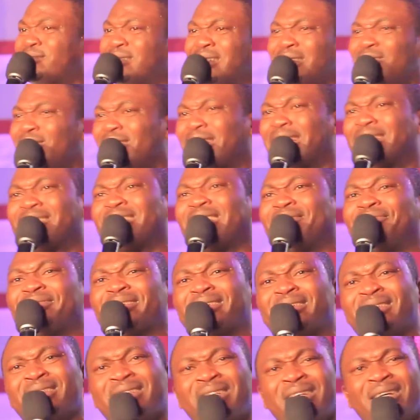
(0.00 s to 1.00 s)
I don't get
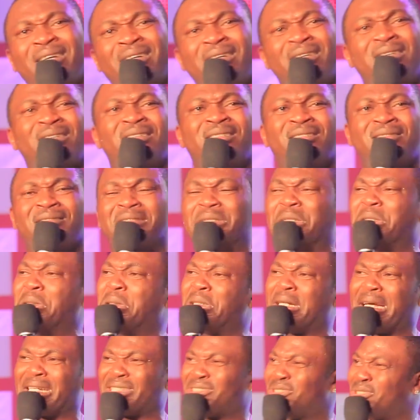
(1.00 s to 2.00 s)
traffic.
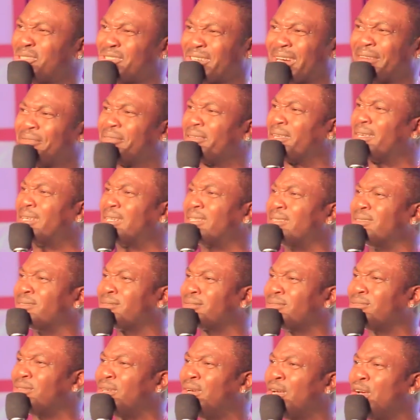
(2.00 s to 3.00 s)
No, that's not traffic.
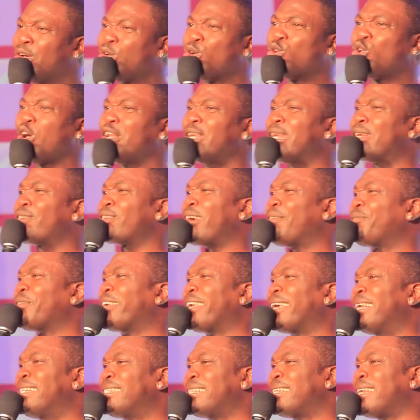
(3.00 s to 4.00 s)
You don't get
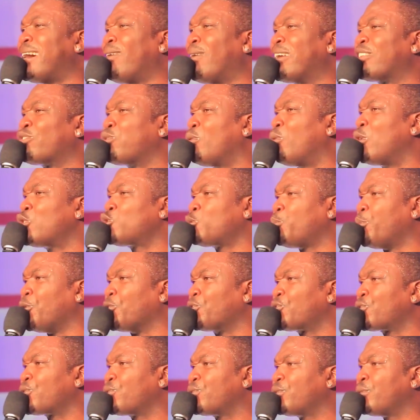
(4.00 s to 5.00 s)
traffic 18 hours for one
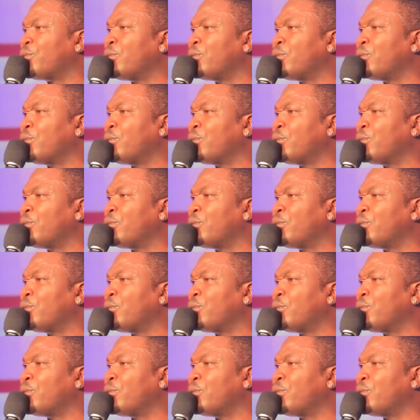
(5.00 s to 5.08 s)
spot.